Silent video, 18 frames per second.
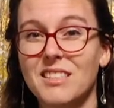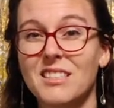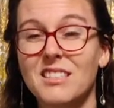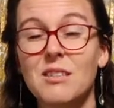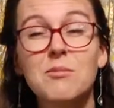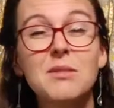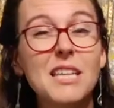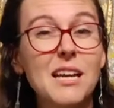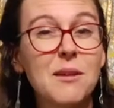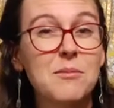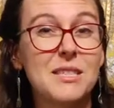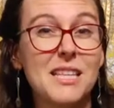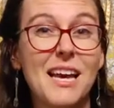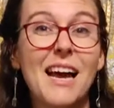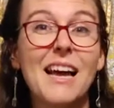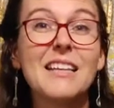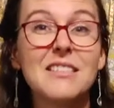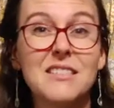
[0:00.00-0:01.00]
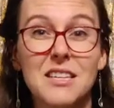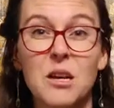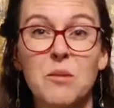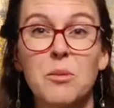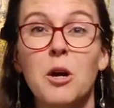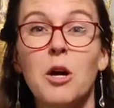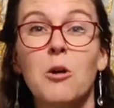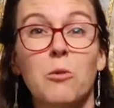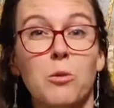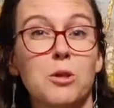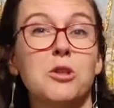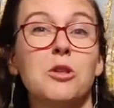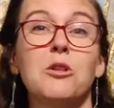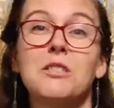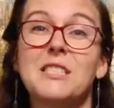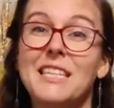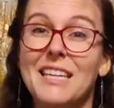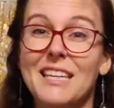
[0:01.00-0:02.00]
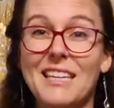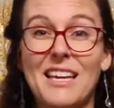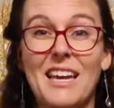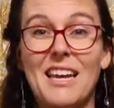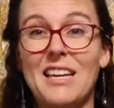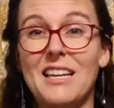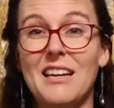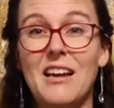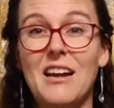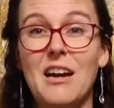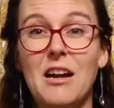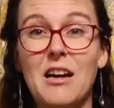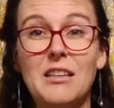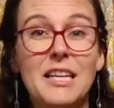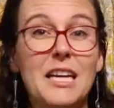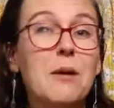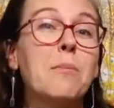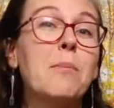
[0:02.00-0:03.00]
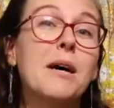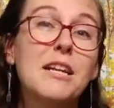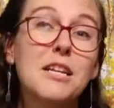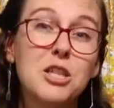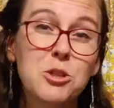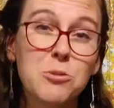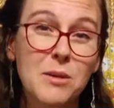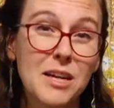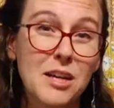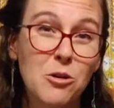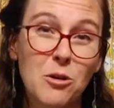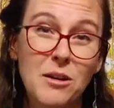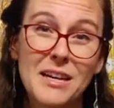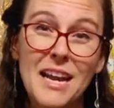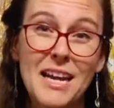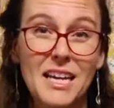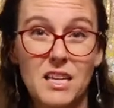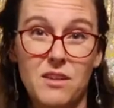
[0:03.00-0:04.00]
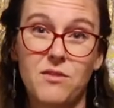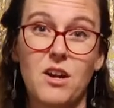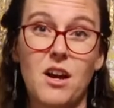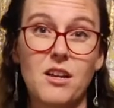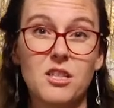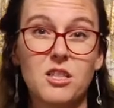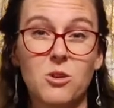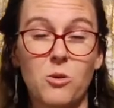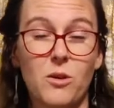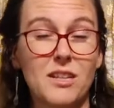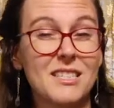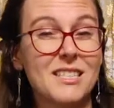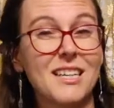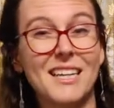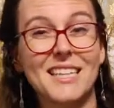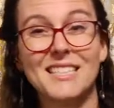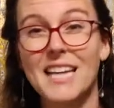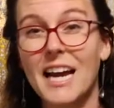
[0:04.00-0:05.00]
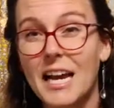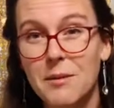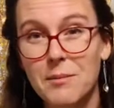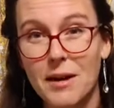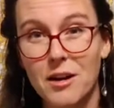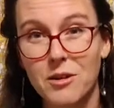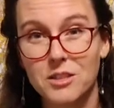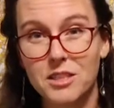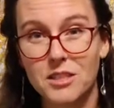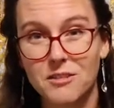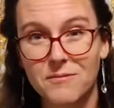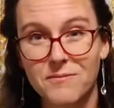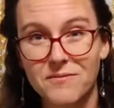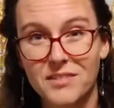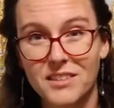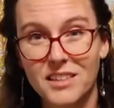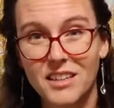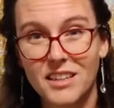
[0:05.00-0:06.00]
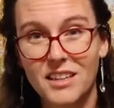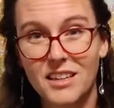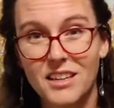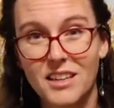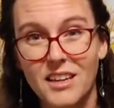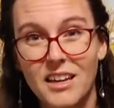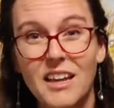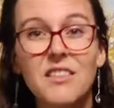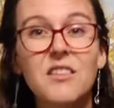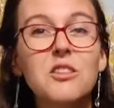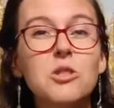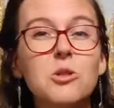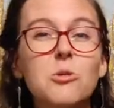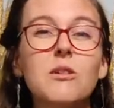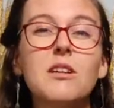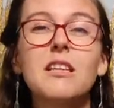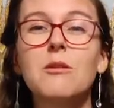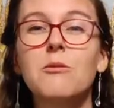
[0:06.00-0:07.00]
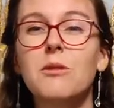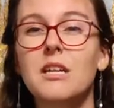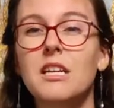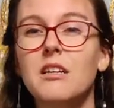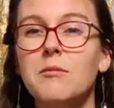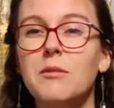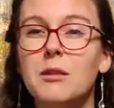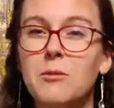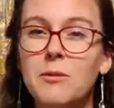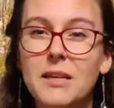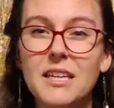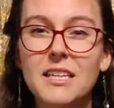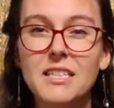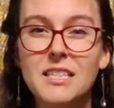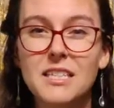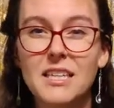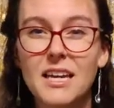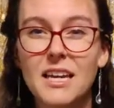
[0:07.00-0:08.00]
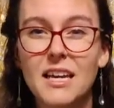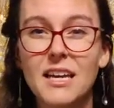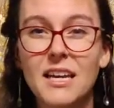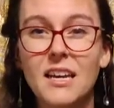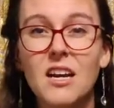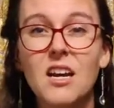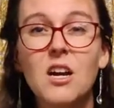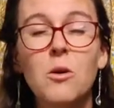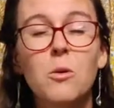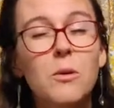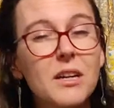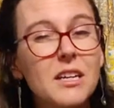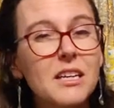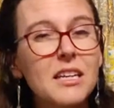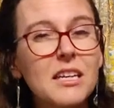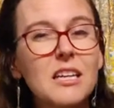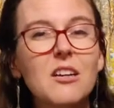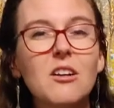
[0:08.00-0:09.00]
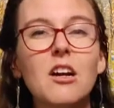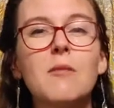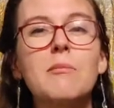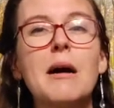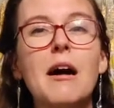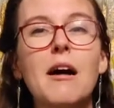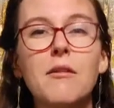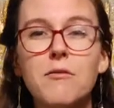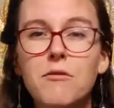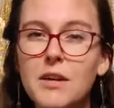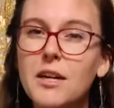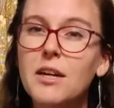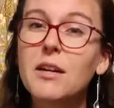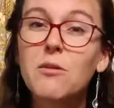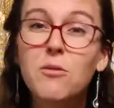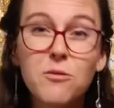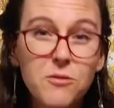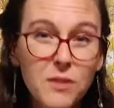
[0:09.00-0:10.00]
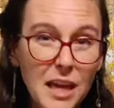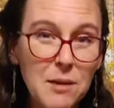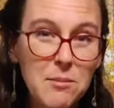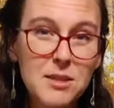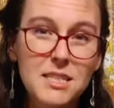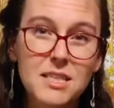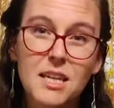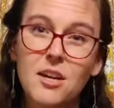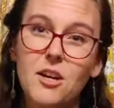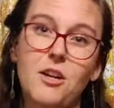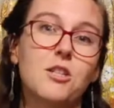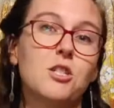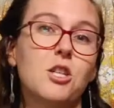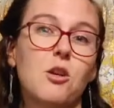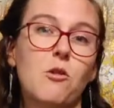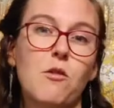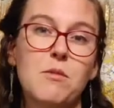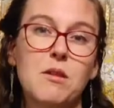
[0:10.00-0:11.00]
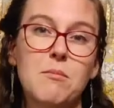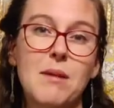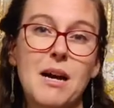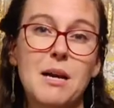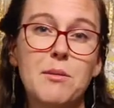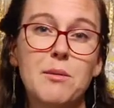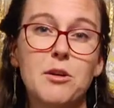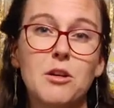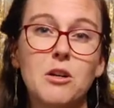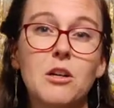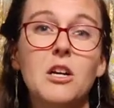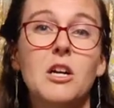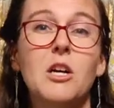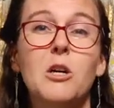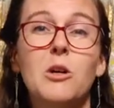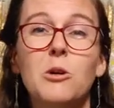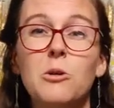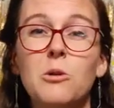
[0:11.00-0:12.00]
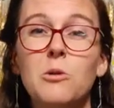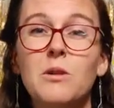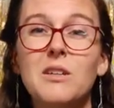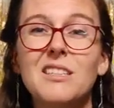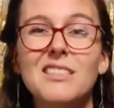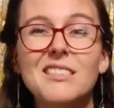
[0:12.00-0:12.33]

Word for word: sometimes that ends up resulting in getting uh, like a punishment or a negative consequence, like a timeout. In the story that we're going to be reading today, we're going to hear about a very famous character from the Bible who